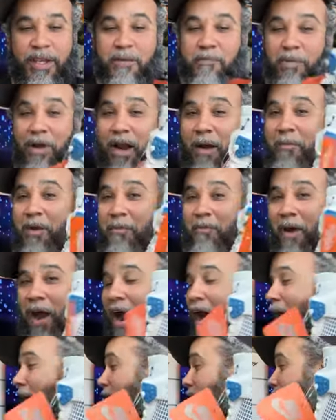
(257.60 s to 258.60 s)
But I'm
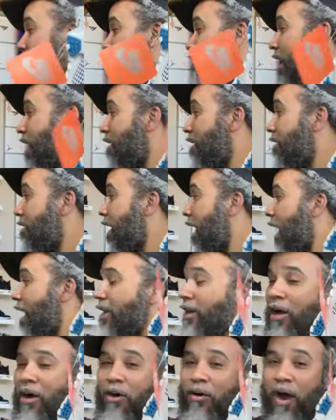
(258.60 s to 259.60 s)
admiring these. I did not
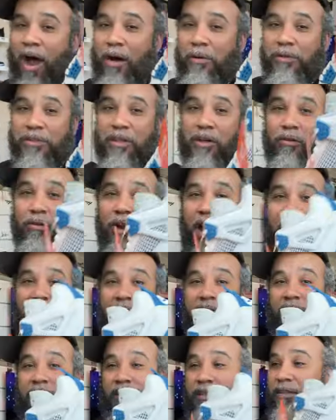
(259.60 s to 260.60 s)
know I was gonna
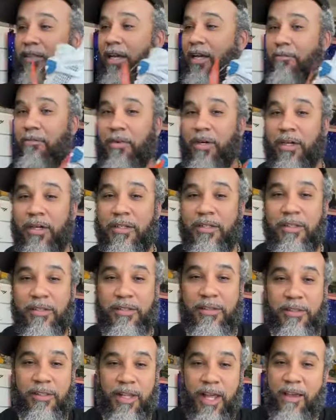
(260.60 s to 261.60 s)
like these that much.
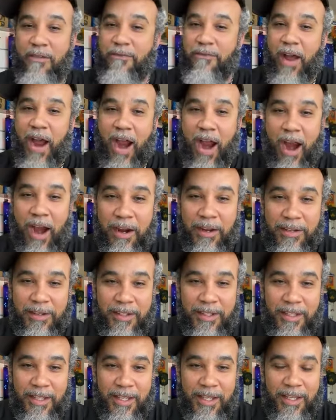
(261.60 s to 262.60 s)
They fire.
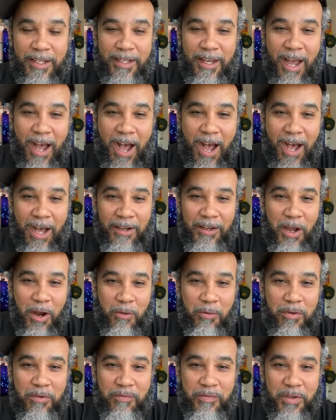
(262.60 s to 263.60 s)
Nah, no
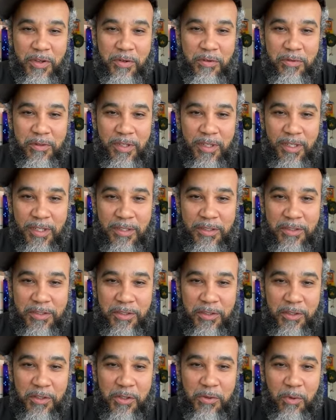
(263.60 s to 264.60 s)
review.
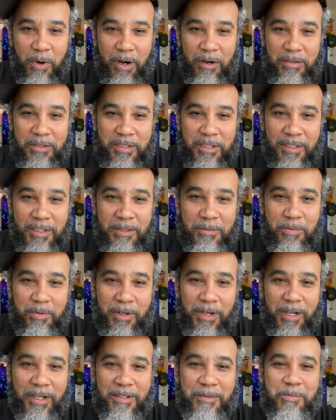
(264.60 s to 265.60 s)
Schoolwork took
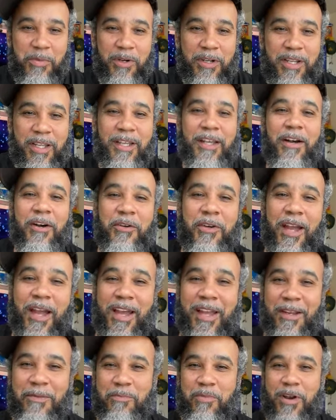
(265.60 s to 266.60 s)
pre, pre
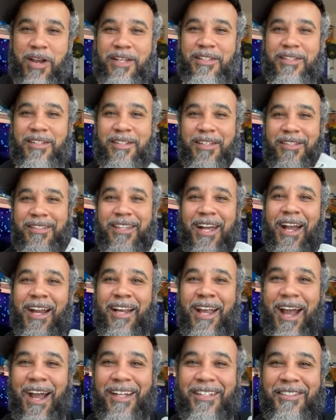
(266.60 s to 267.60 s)
okay presidents. I
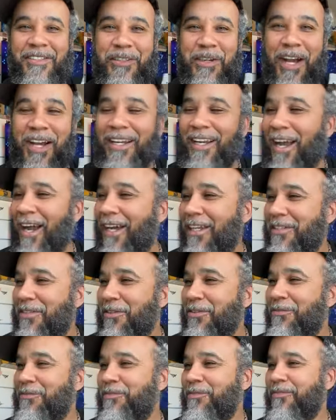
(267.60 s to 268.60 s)
got you. I got you.